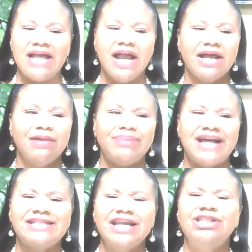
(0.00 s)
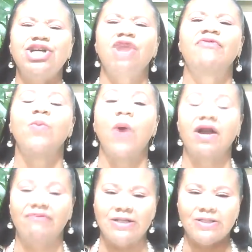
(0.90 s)
said He can bless each and every
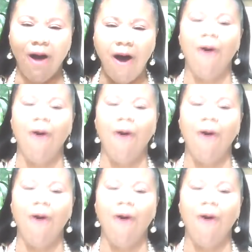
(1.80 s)
one of us